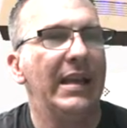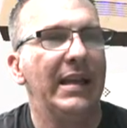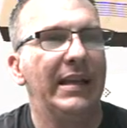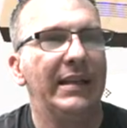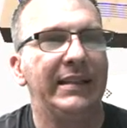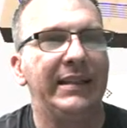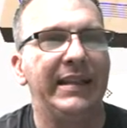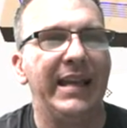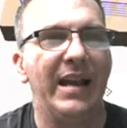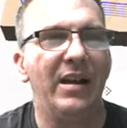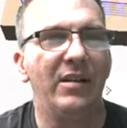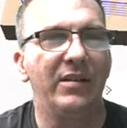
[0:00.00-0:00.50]

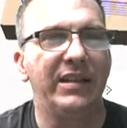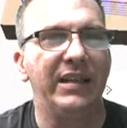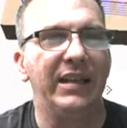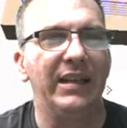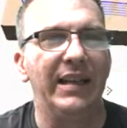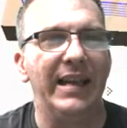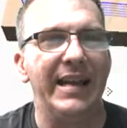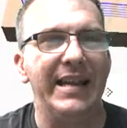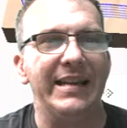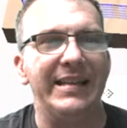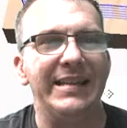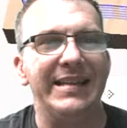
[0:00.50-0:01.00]

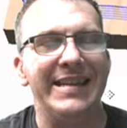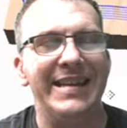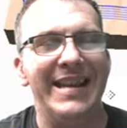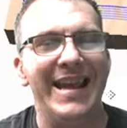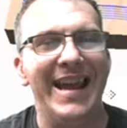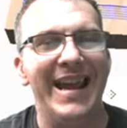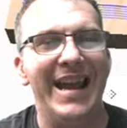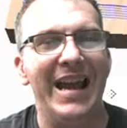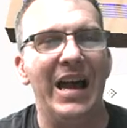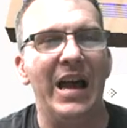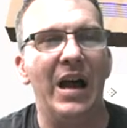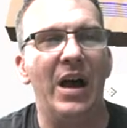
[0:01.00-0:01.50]
Calculate.
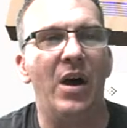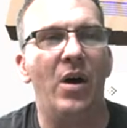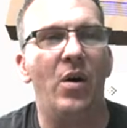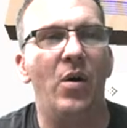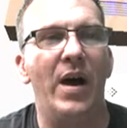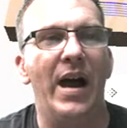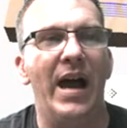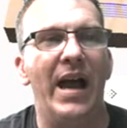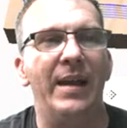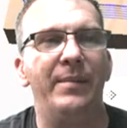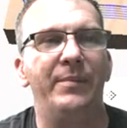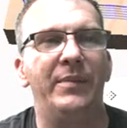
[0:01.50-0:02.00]
Now
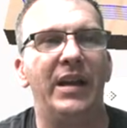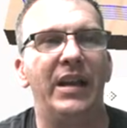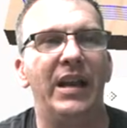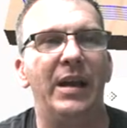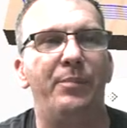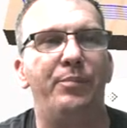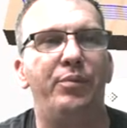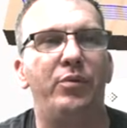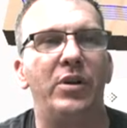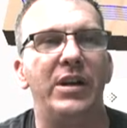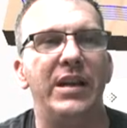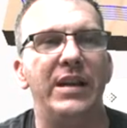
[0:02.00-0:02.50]
I'm going to
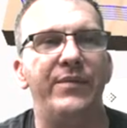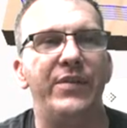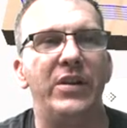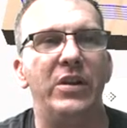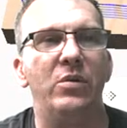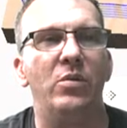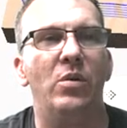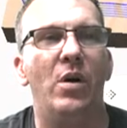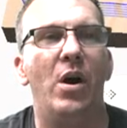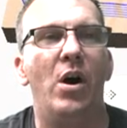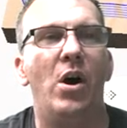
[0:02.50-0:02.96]
preview